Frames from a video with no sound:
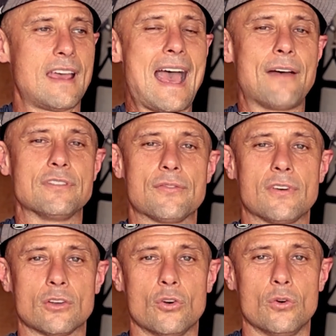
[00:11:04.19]
have
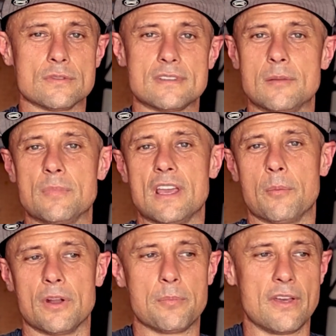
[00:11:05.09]
different goals and to be
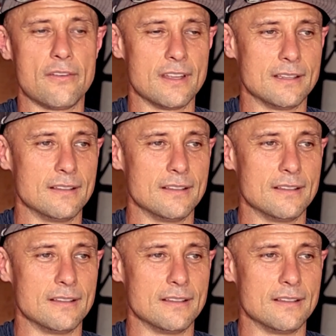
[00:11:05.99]
able to pivot.